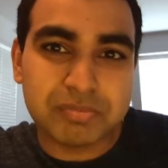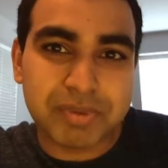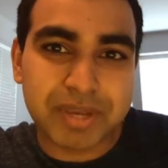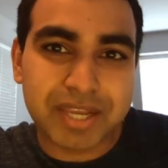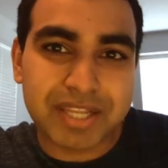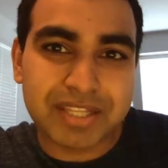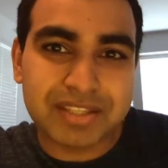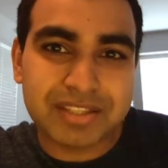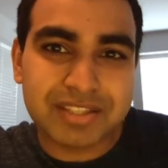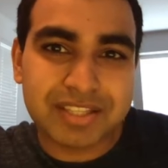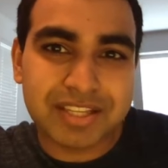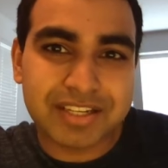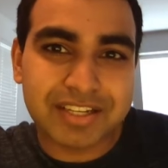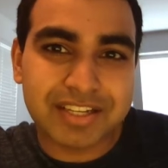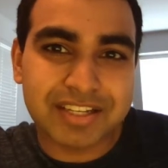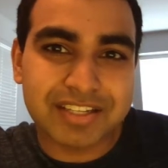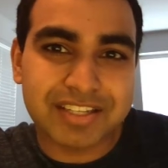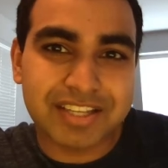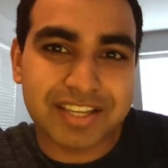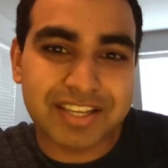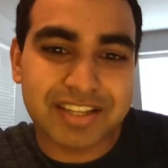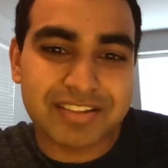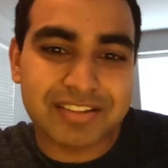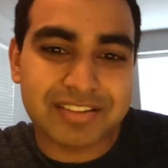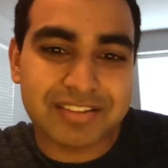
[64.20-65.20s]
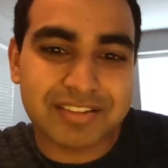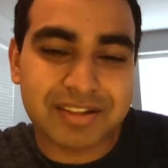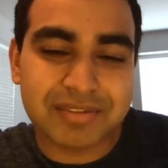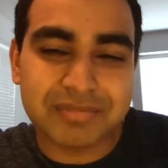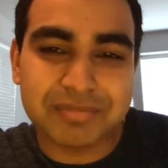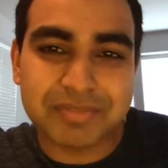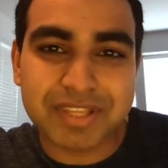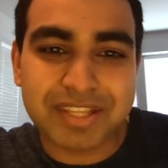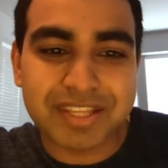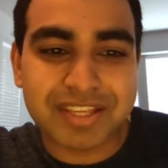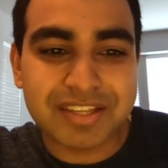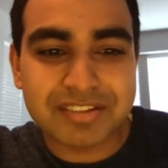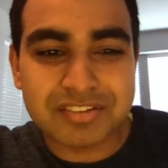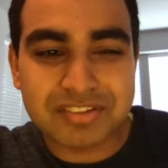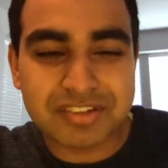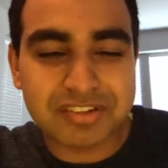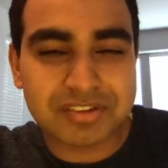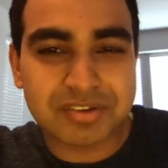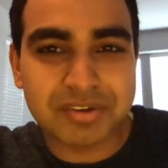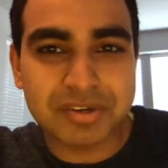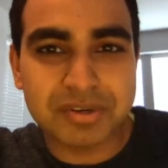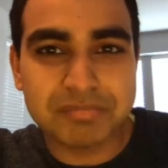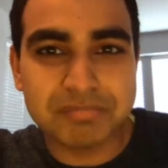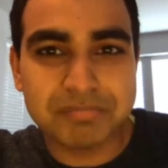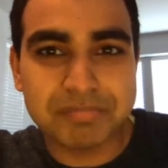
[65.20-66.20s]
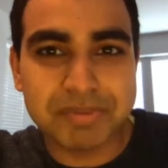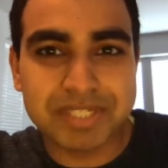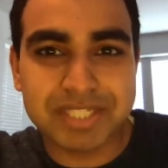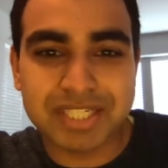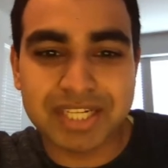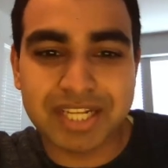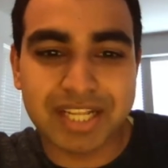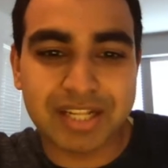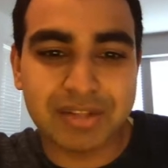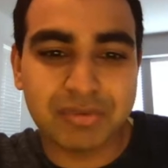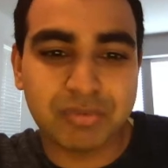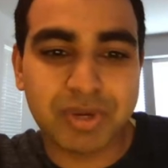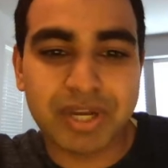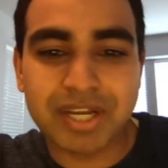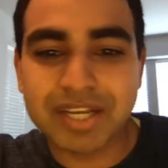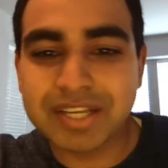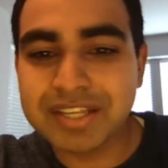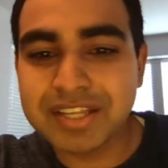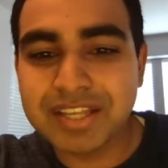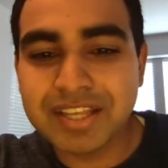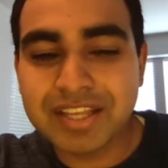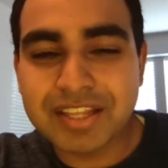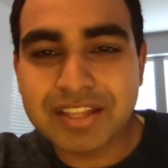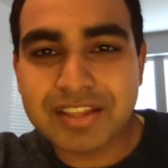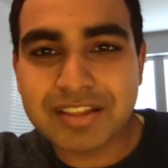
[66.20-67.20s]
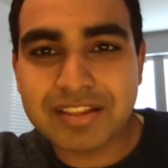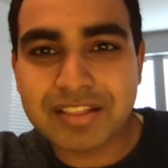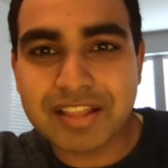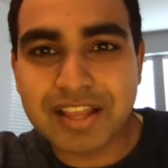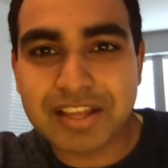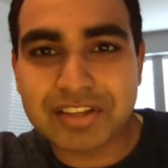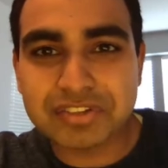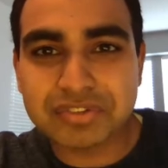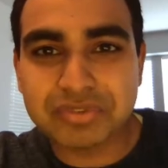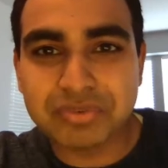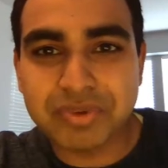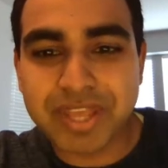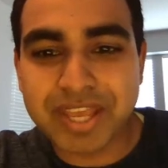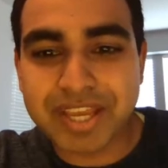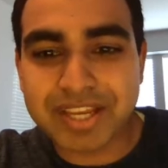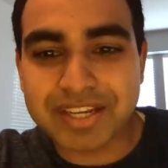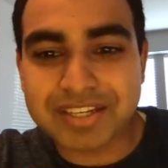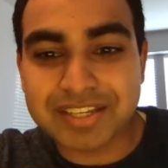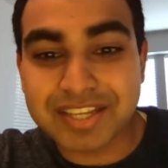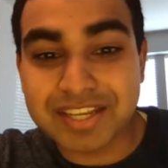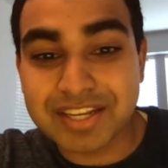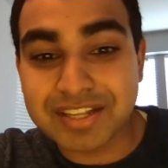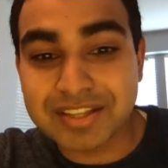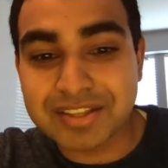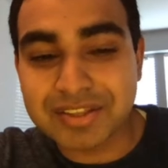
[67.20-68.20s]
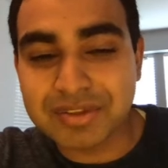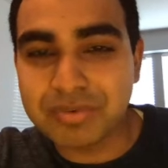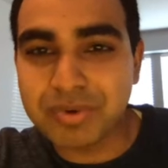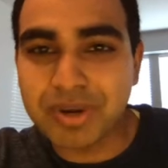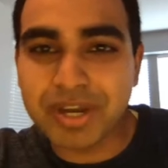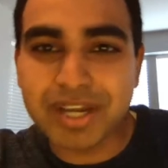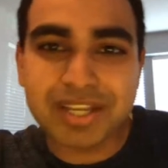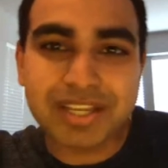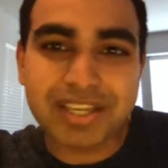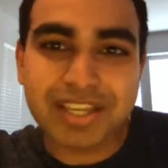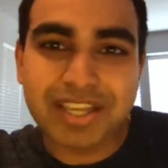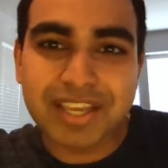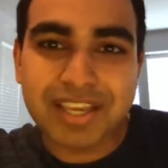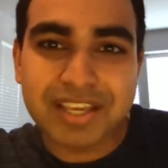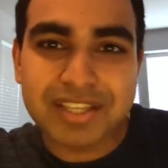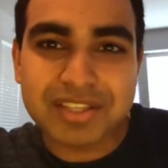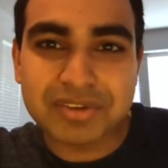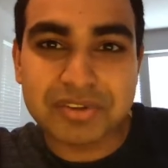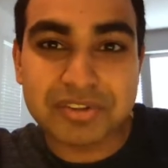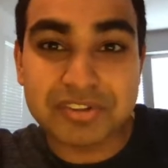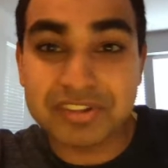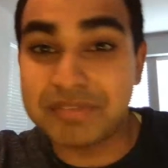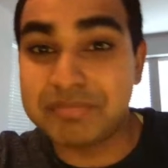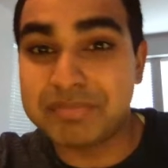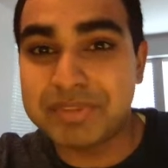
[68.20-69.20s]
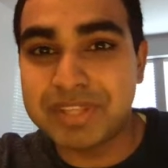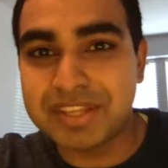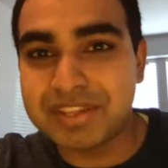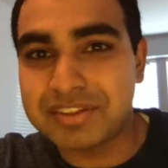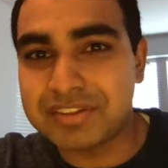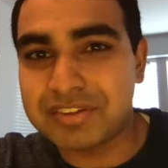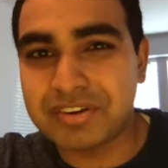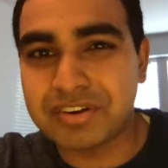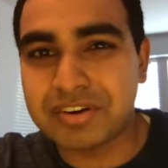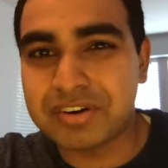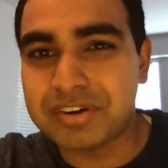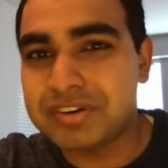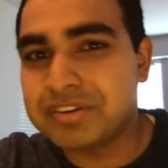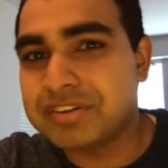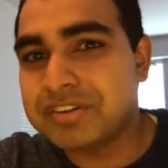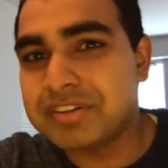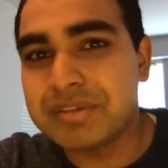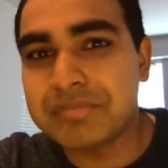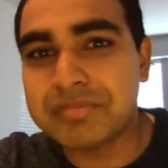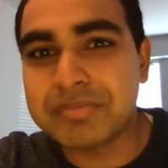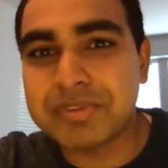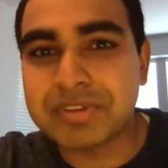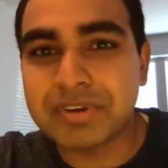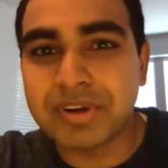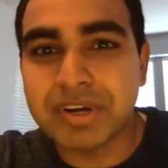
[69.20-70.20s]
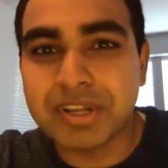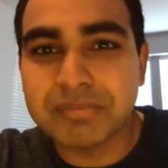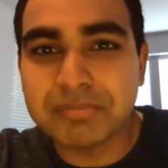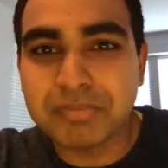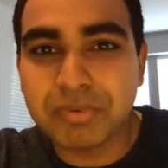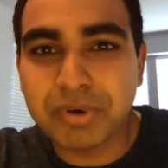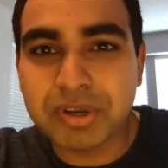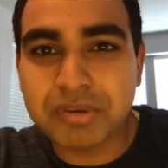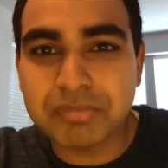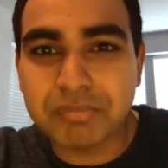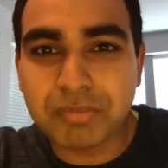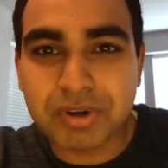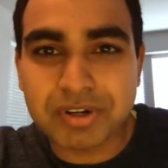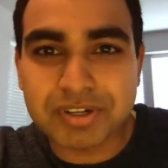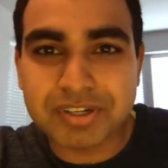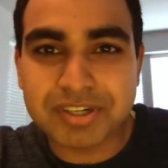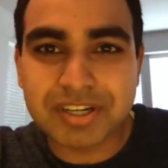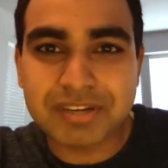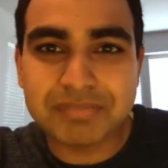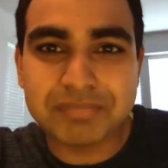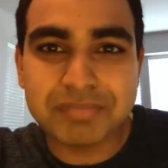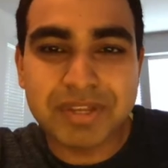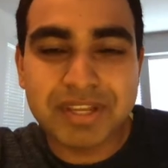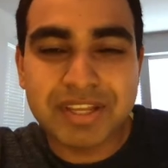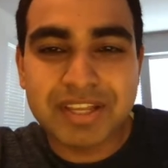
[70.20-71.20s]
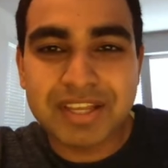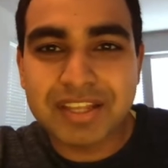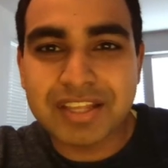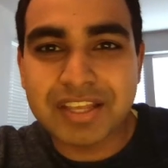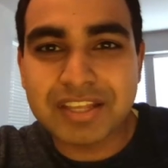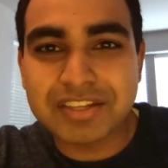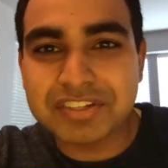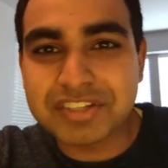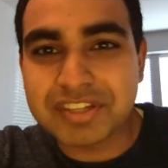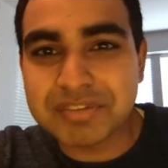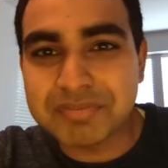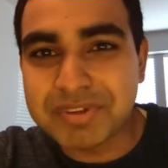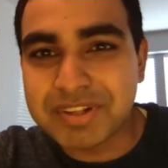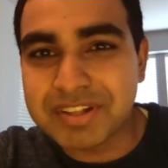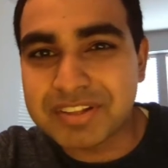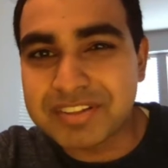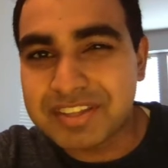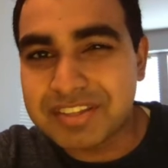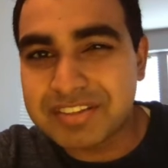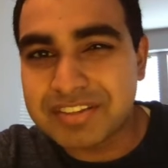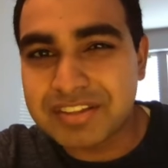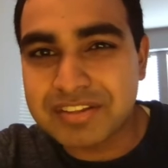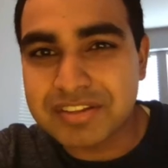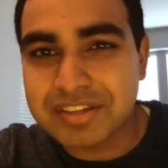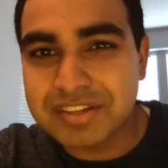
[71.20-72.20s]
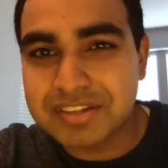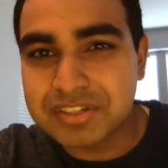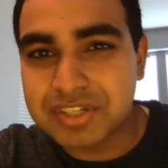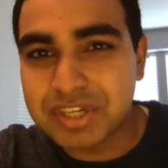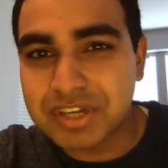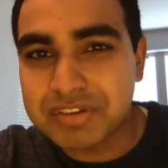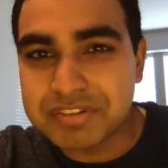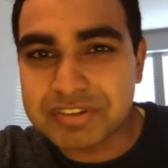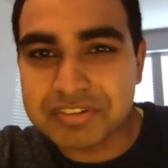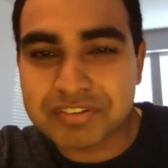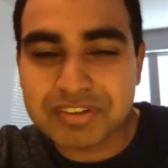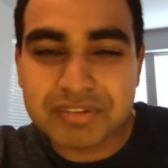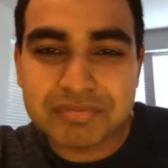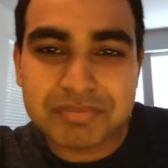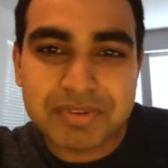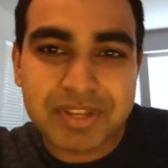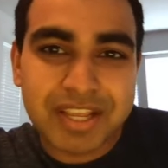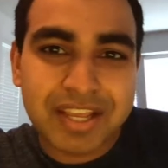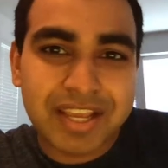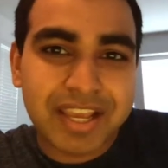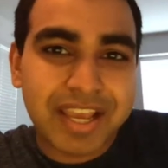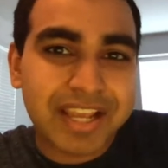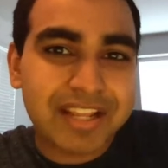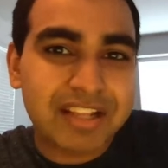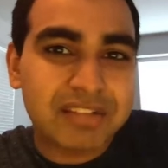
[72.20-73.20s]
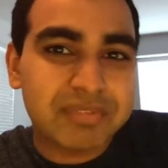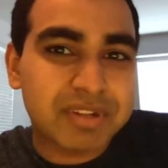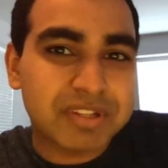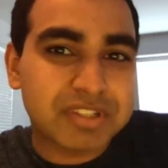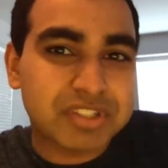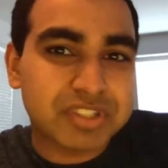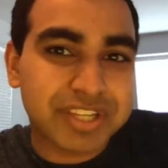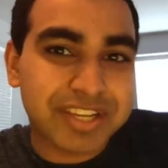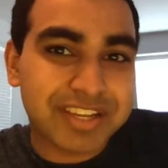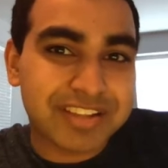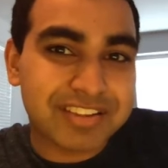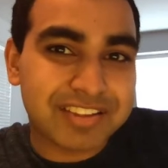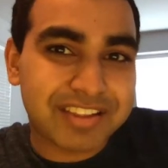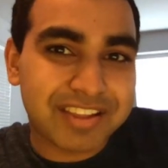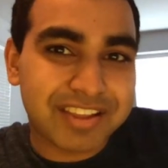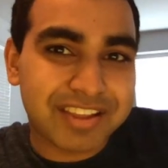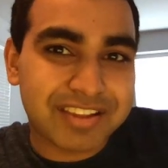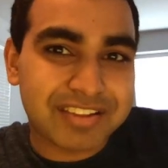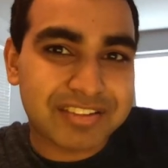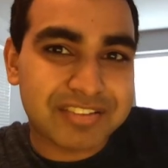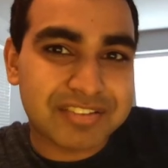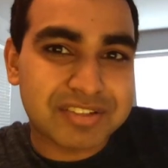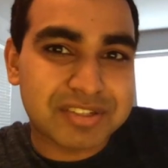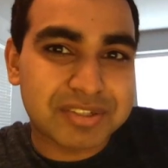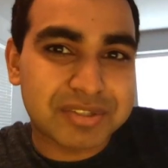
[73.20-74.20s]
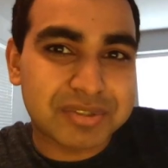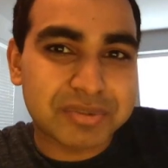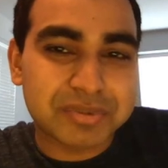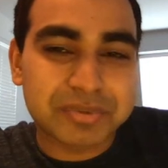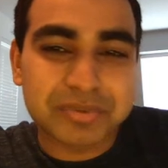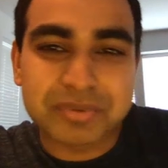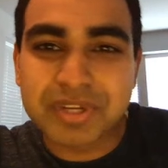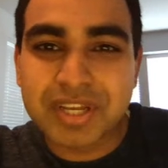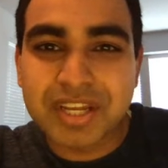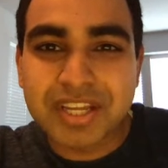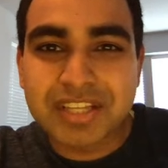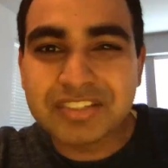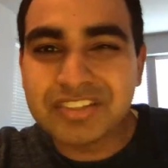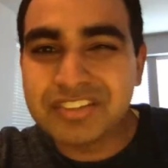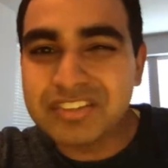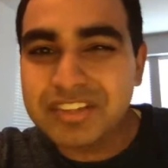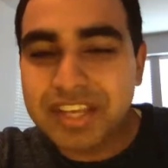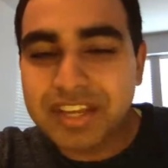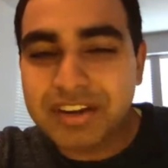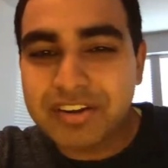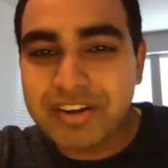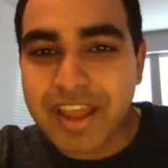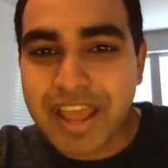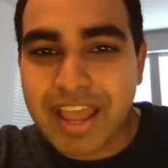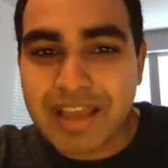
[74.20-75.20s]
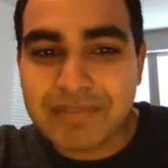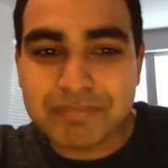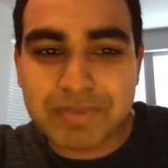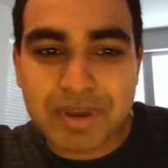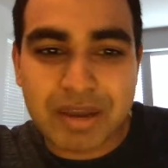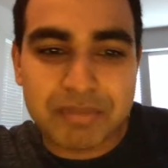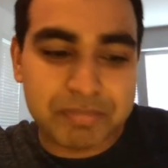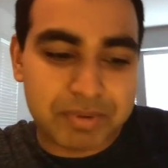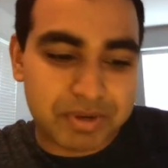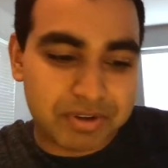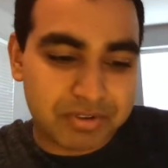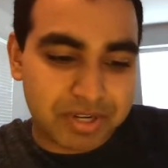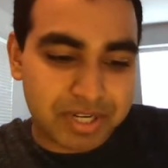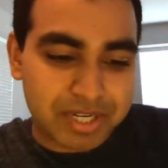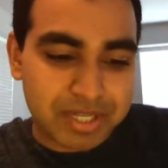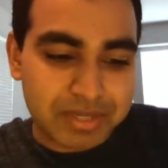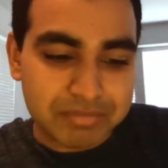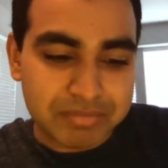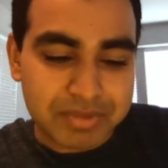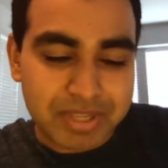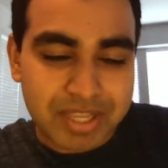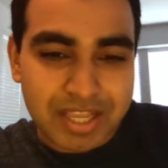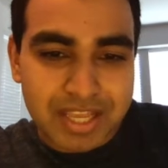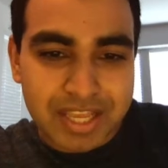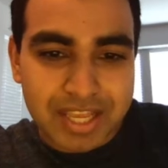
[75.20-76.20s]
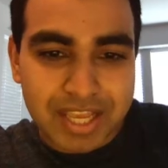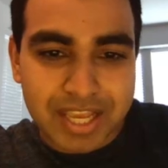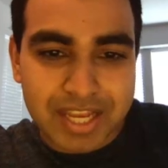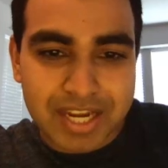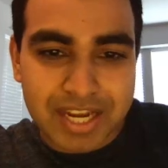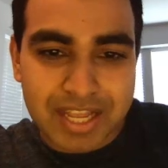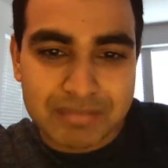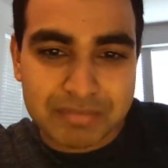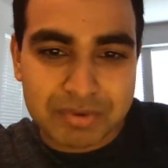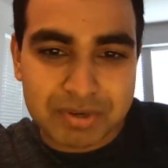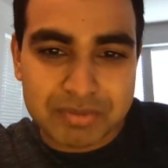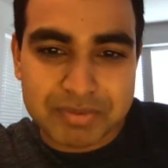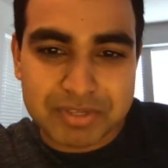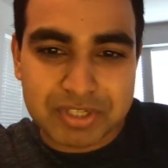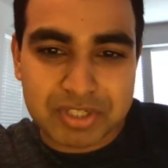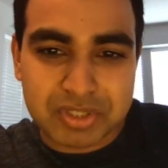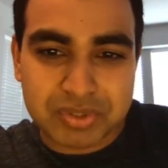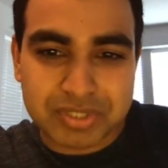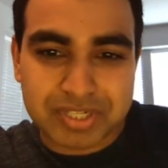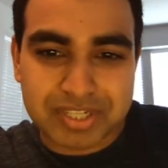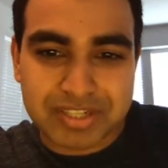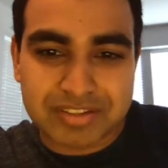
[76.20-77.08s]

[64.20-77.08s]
pen that contains some things. Just go to bit.ly slash react data UI. Those some things are some starting point markup, HTML, CSS, and JavaScript, and a little bit of JSX to just get our app up and running. And I'm going to be showing the